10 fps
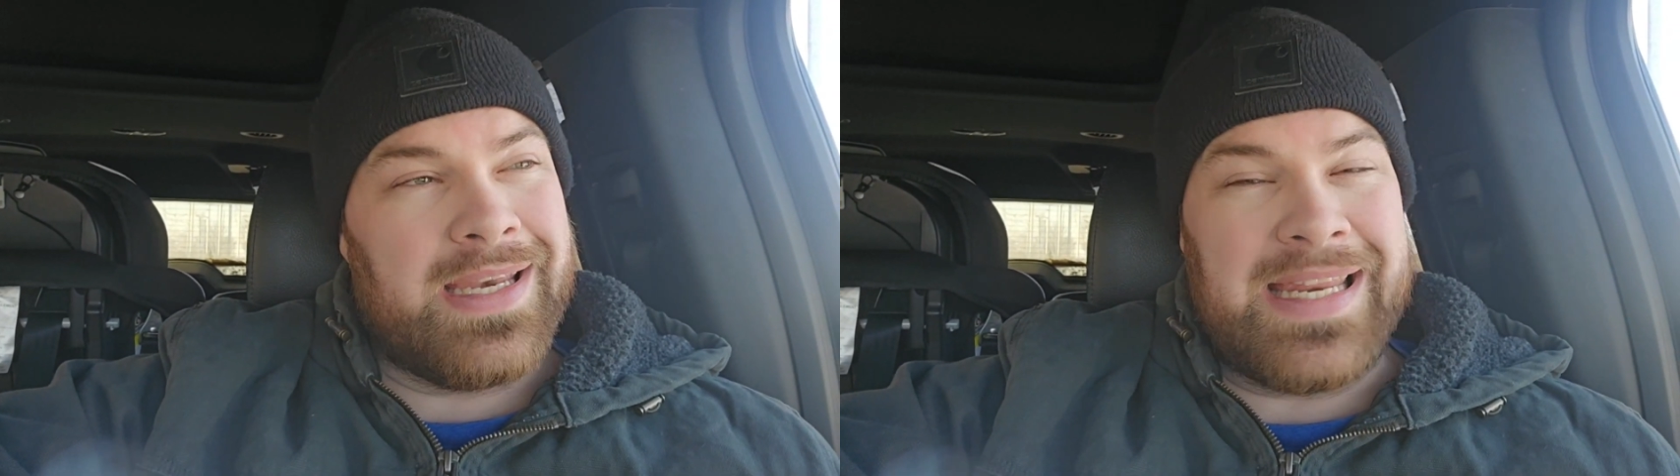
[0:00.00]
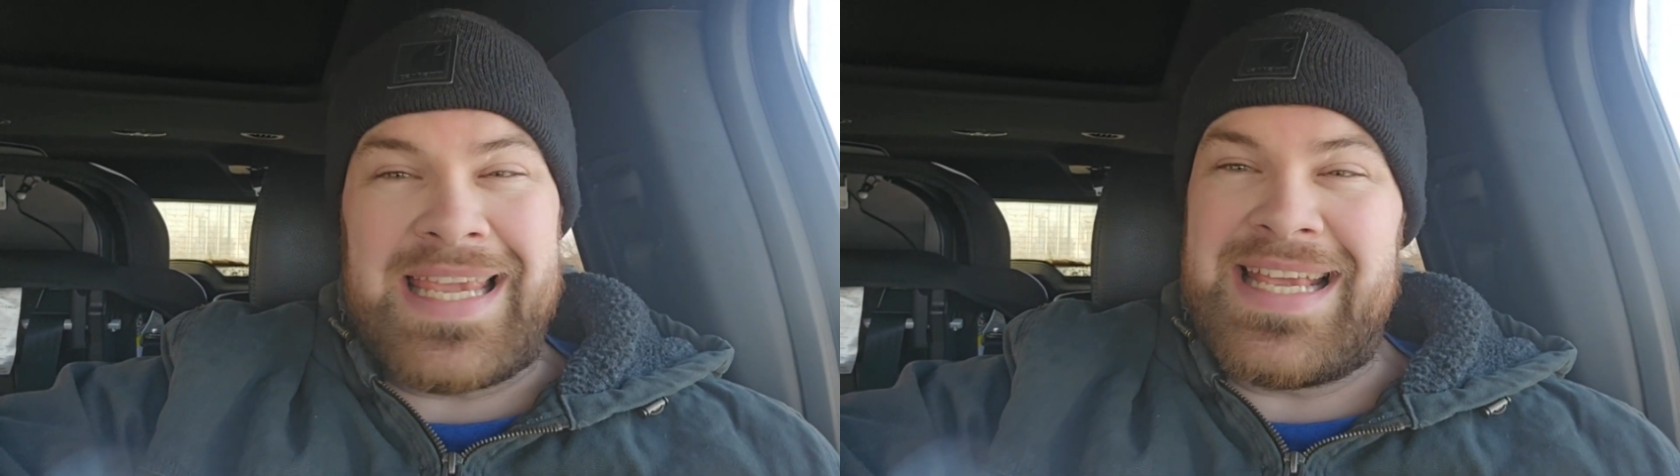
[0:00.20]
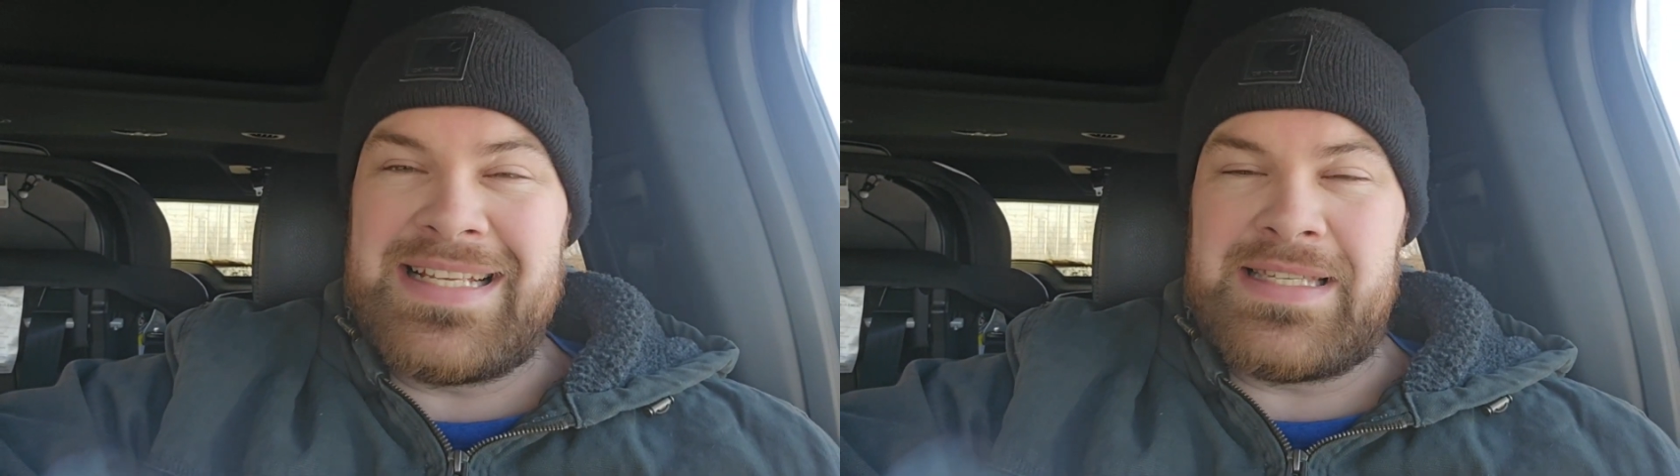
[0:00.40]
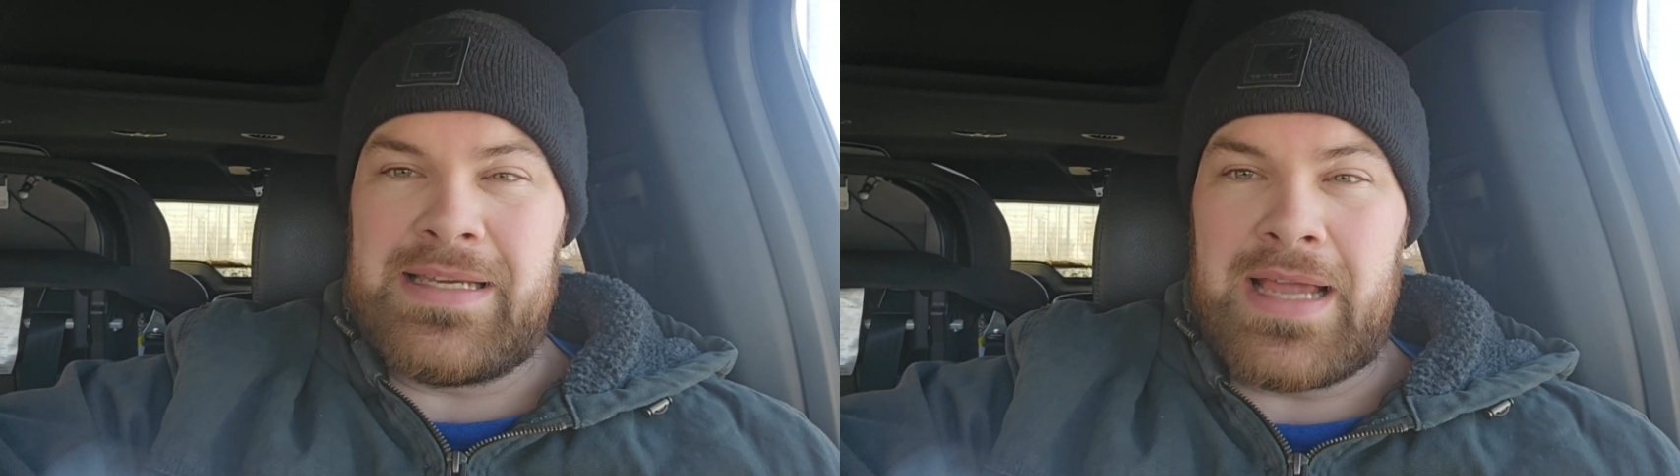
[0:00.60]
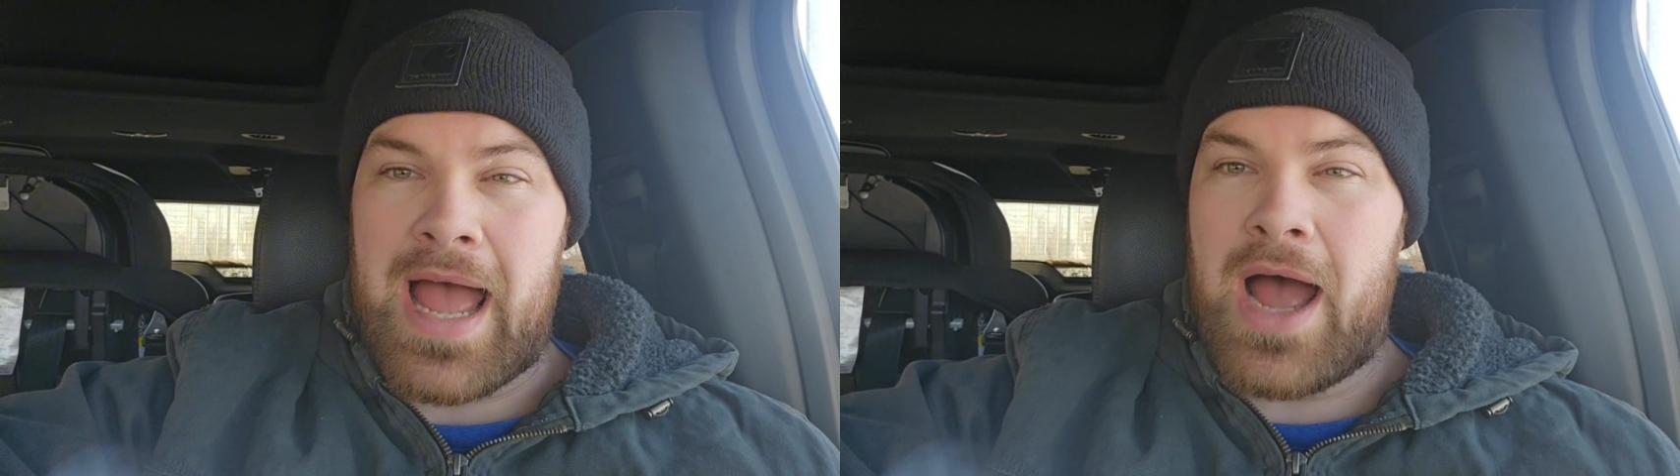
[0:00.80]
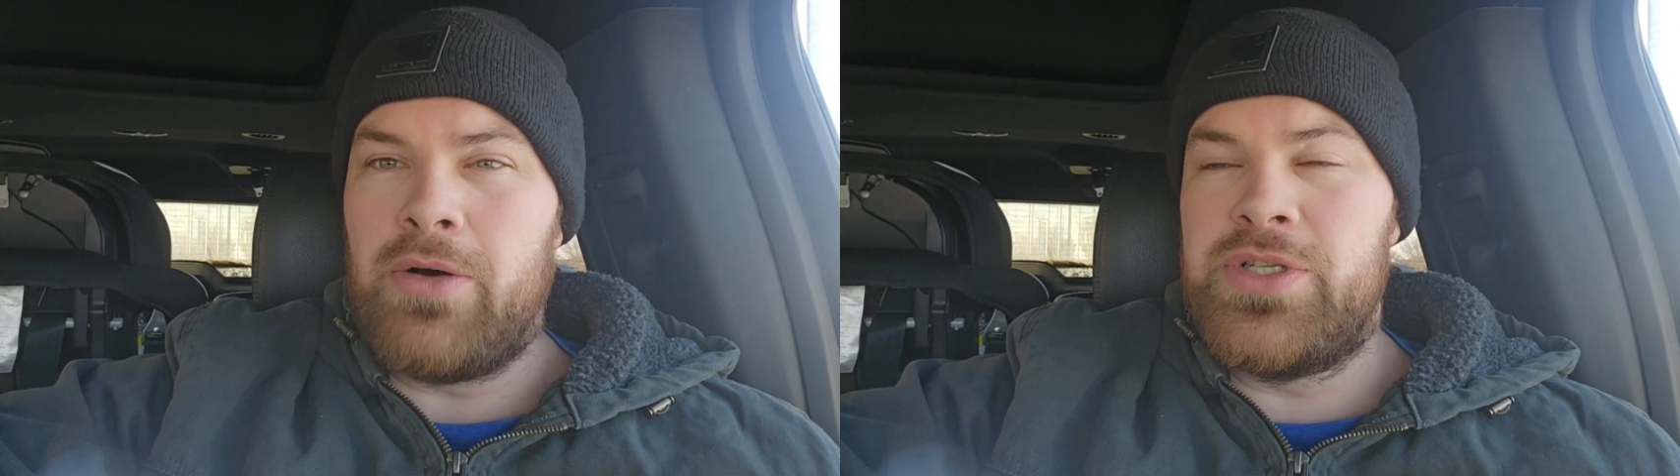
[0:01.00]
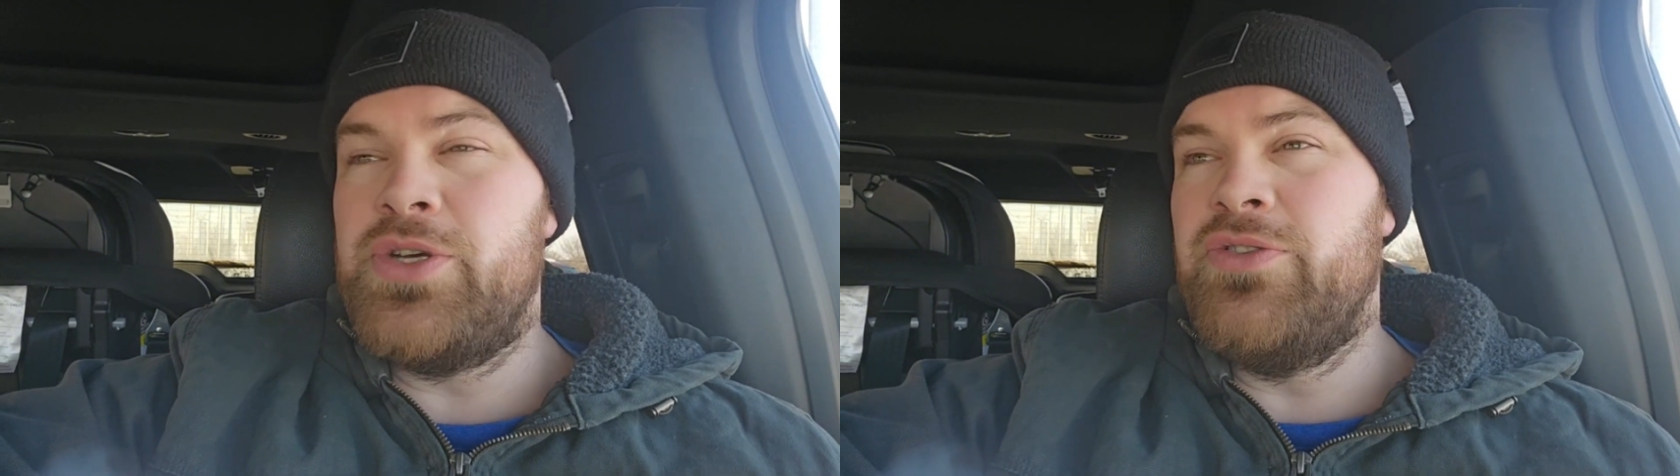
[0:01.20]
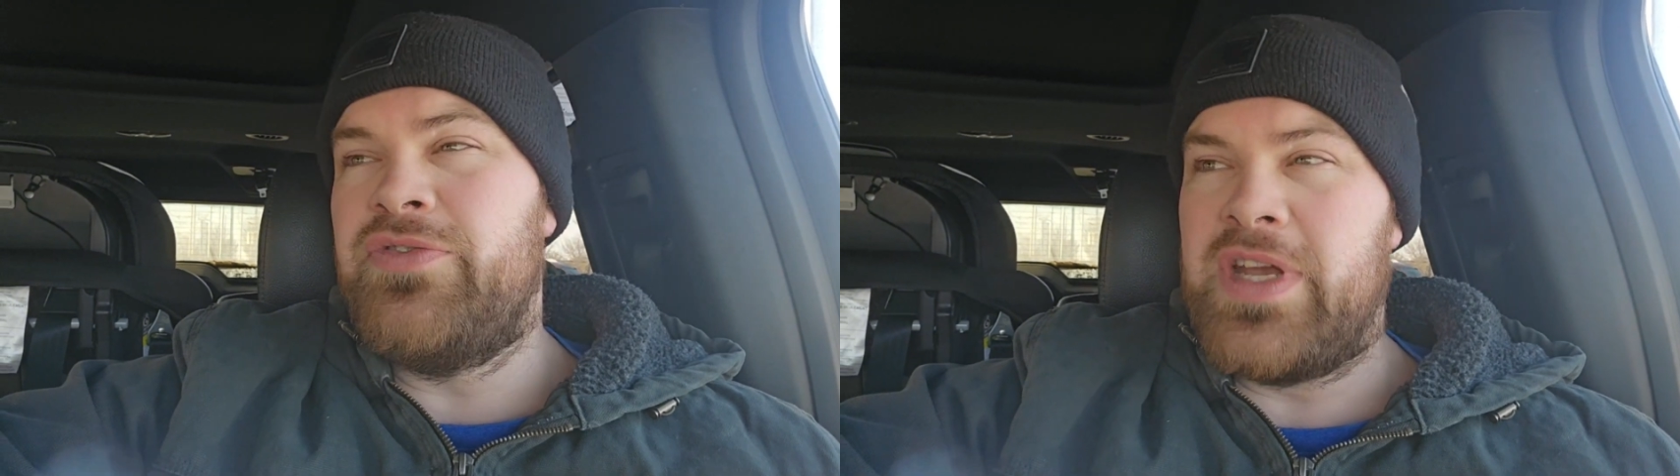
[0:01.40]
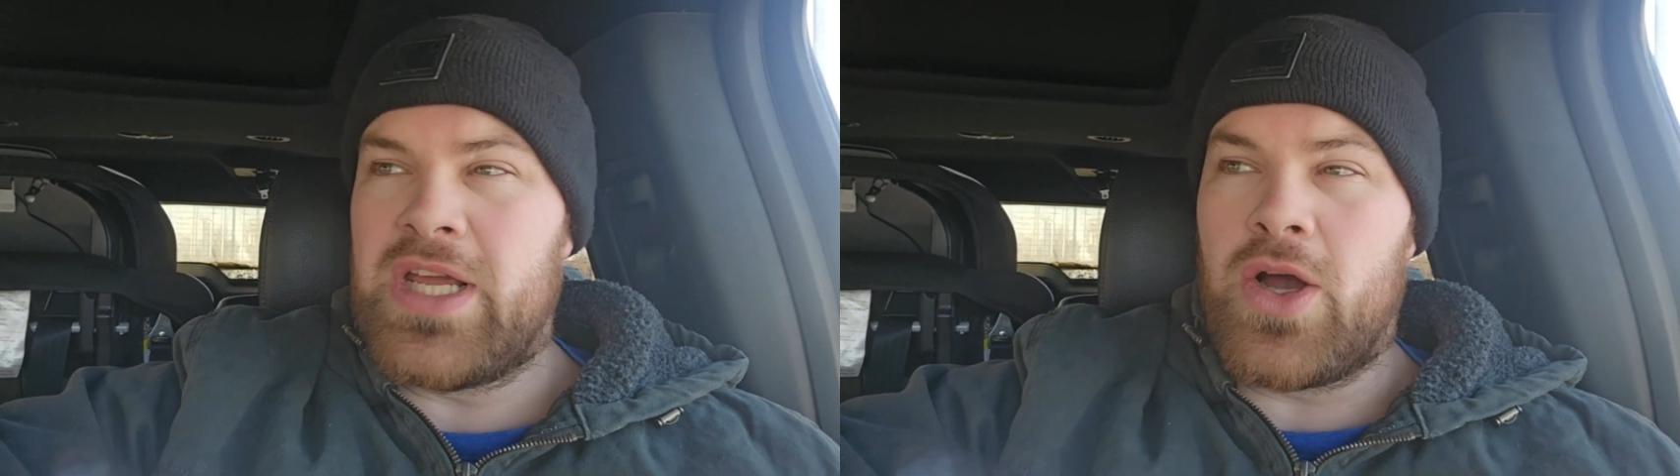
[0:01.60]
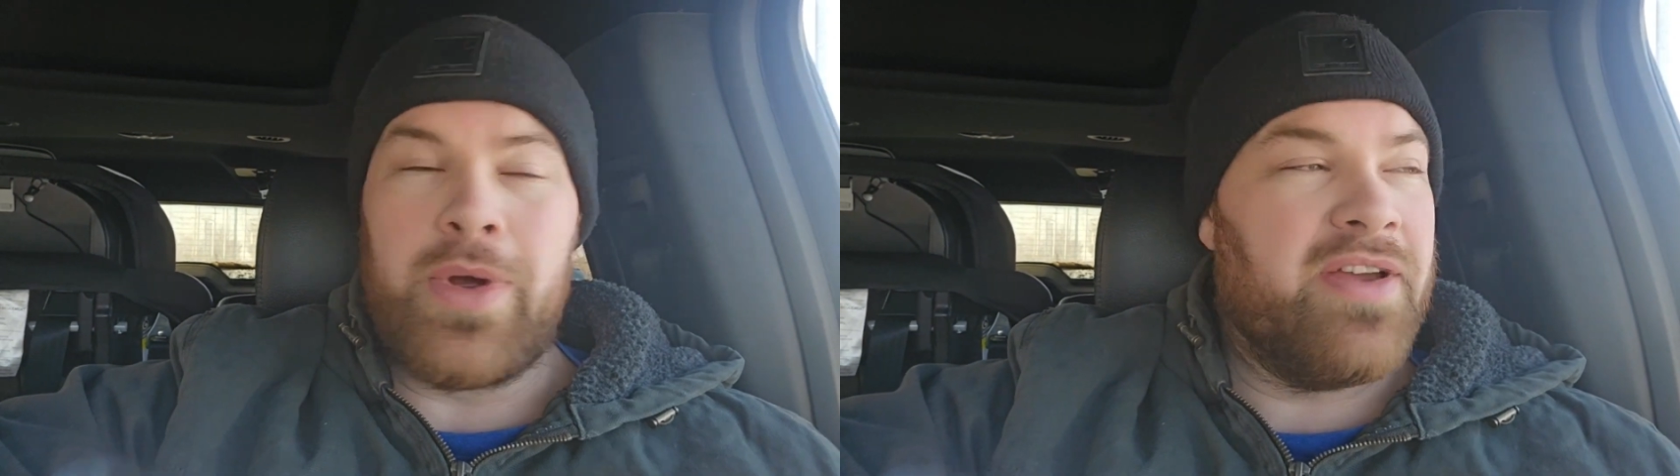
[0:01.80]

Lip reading: and easy how-to video.